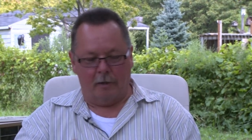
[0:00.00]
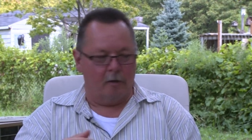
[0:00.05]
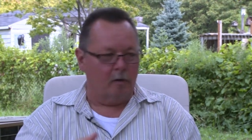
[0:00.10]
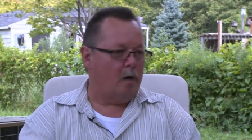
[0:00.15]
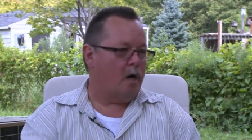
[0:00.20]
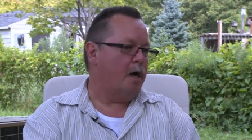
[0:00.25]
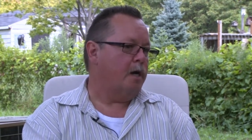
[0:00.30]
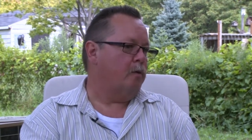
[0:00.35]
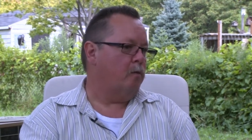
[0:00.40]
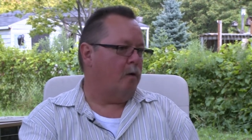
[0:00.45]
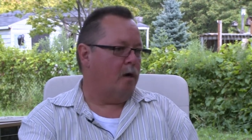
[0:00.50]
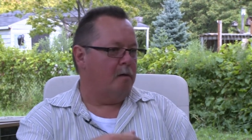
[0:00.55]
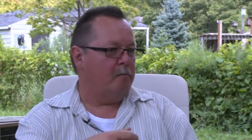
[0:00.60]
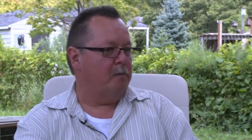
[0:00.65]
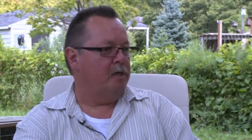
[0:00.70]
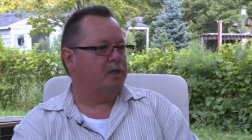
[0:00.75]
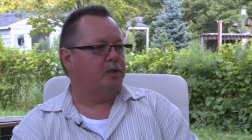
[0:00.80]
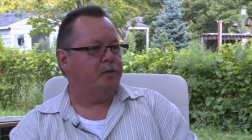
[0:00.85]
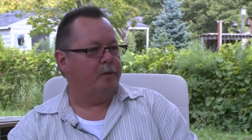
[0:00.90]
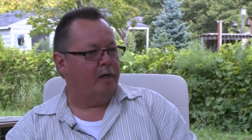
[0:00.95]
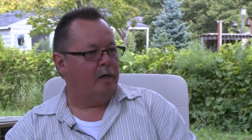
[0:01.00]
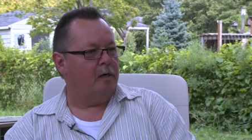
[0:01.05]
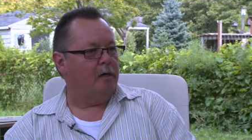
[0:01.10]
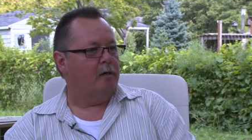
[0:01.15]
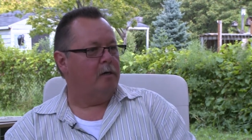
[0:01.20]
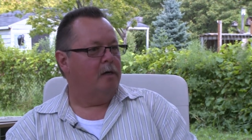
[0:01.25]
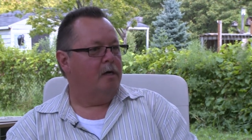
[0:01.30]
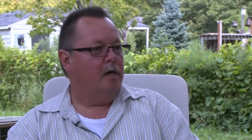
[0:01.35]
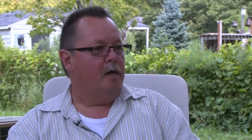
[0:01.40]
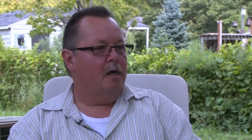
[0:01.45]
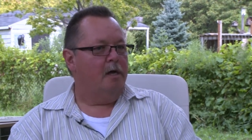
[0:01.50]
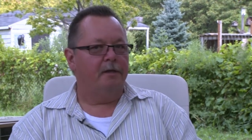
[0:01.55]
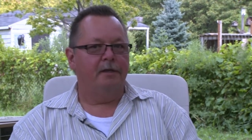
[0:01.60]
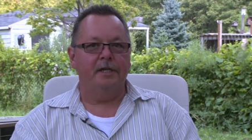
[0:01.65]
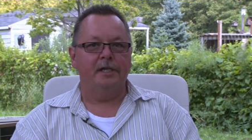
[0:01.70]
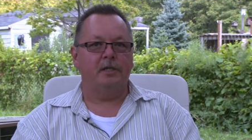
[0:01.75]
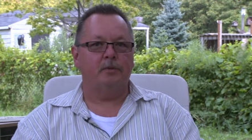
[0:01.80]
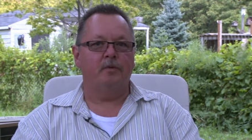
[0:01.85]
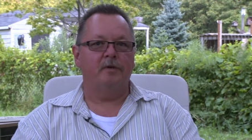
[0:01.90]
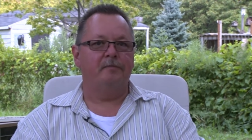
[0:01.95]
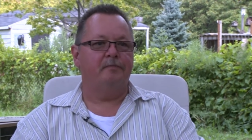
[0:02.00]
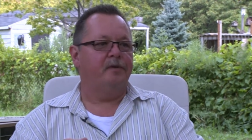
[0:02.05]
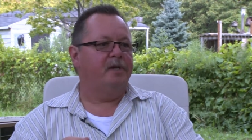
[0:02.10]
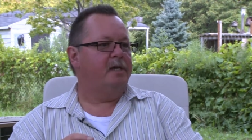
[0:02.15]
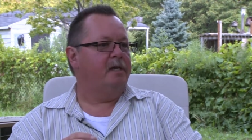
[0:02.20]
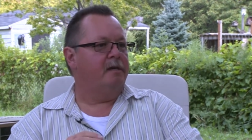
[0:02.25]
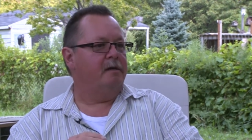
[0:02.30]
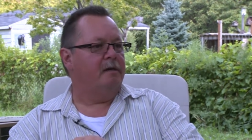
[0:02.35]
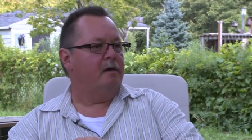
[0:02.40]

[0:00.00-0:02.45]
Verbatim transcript: or Ottawa or Montreal, London. this would be